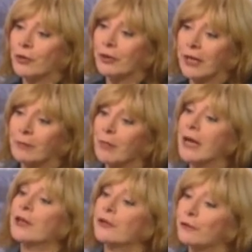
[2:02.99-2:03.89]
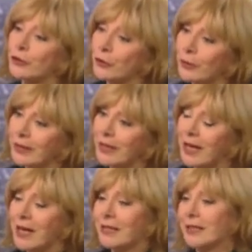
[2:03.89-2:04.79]
they admired for doing
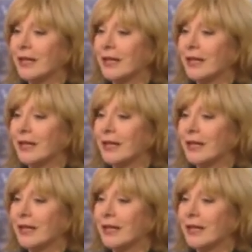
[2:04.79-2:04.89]
that,